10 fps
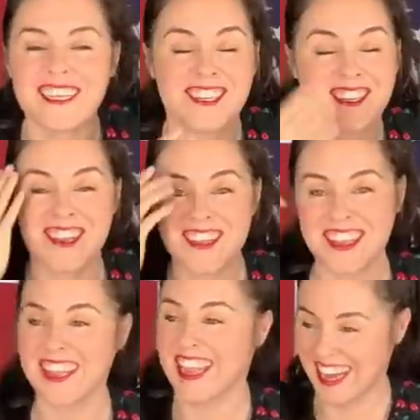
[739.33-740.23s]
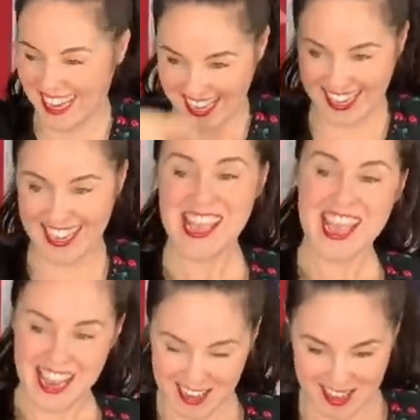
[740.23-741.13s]
it's just like,
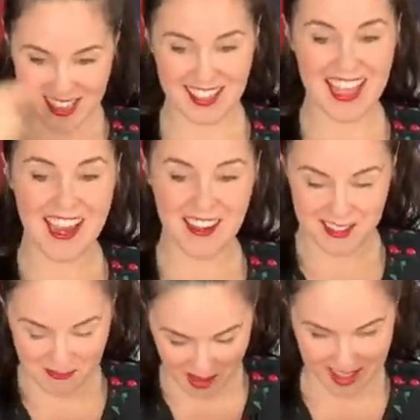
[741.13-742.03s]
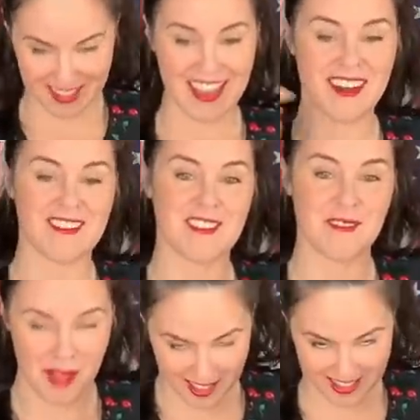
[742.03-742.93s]
it's layers upon layers
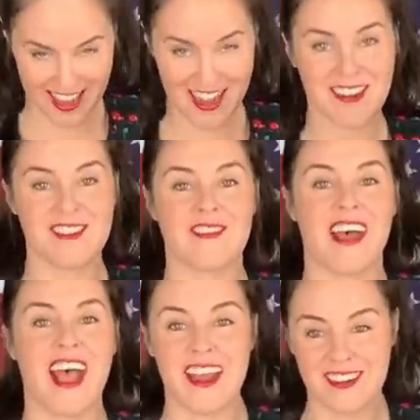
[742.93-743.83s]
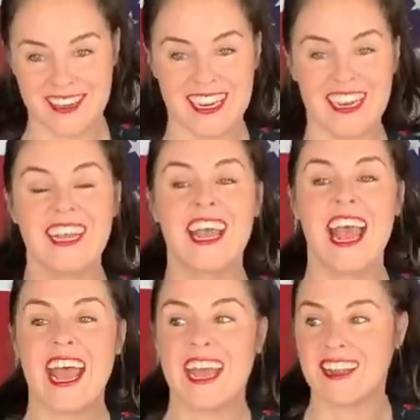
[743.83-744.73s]
upon layers of irony
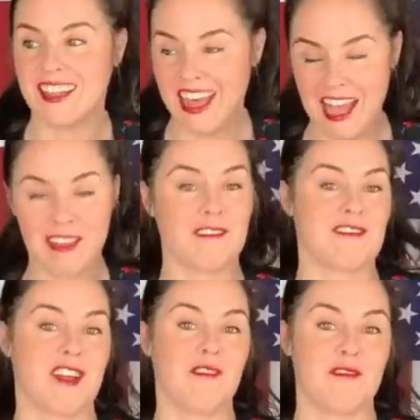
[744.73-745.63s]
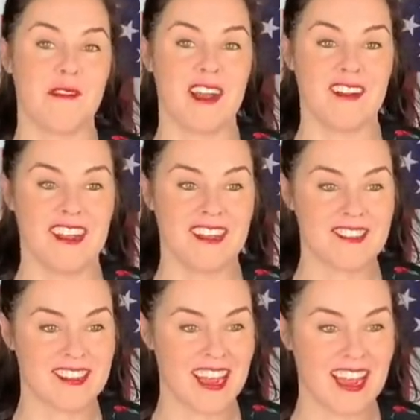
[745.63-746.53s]
and lack of self
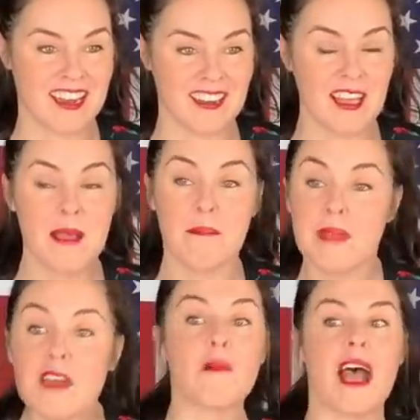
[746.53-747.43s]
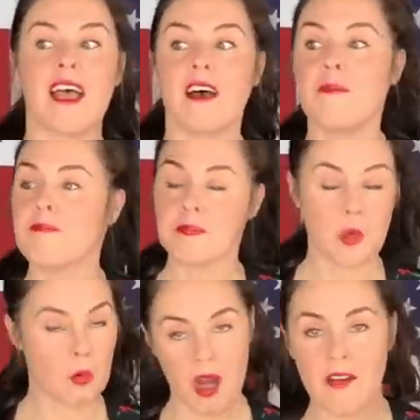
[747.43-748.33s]
awareness. Right. And meanwhile,
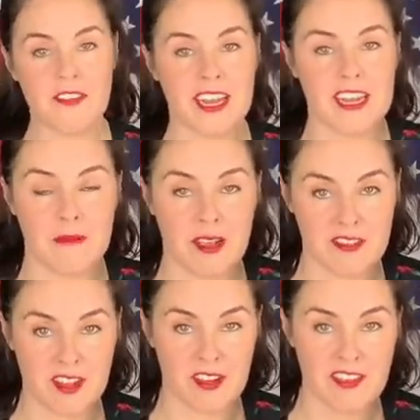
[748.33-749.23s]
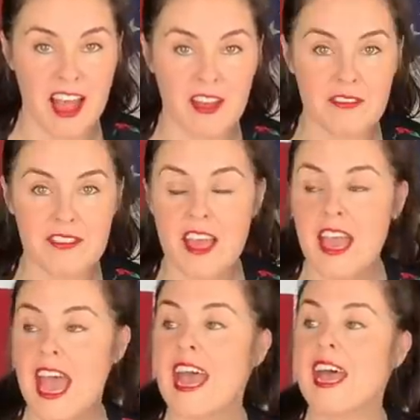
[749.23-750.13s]
we're all fighting amongst ourselves.
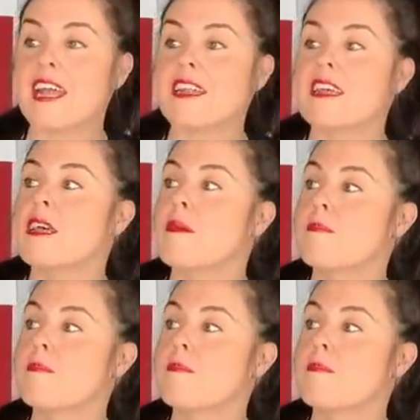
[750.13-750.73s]
And